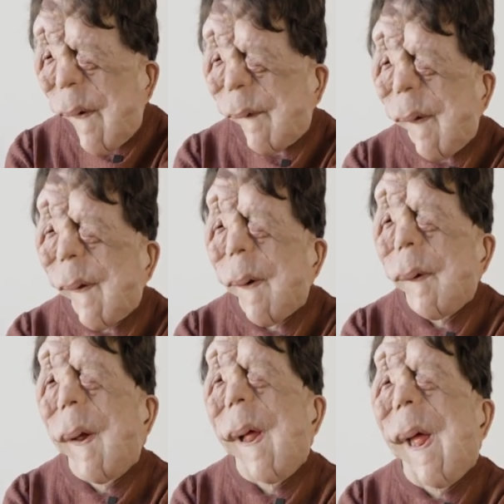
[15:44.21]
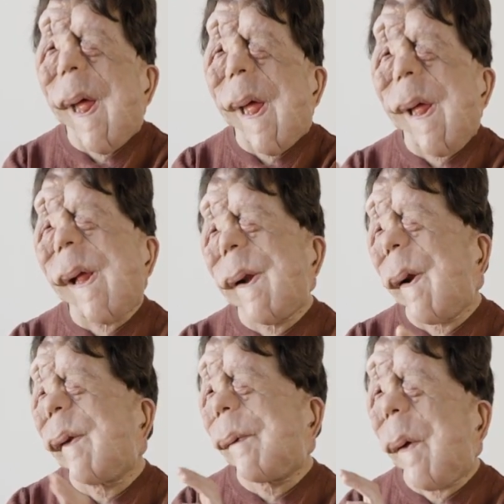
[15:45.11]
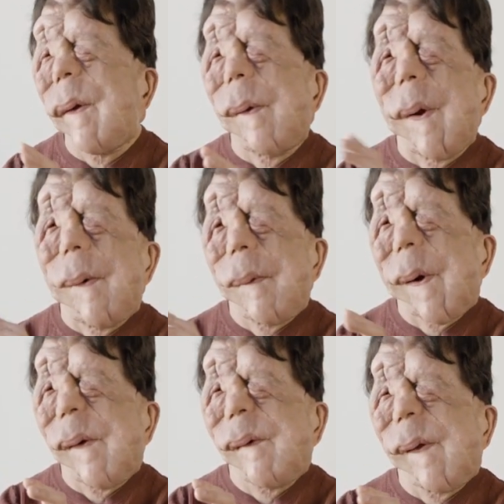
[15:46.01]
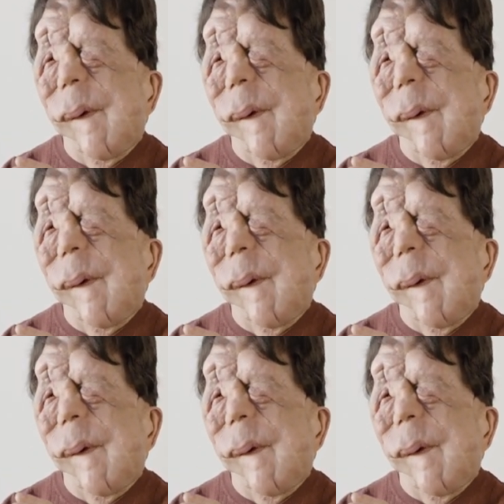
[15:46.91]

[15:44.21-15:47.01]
So I think I've got 8 of the Pokemon plushies.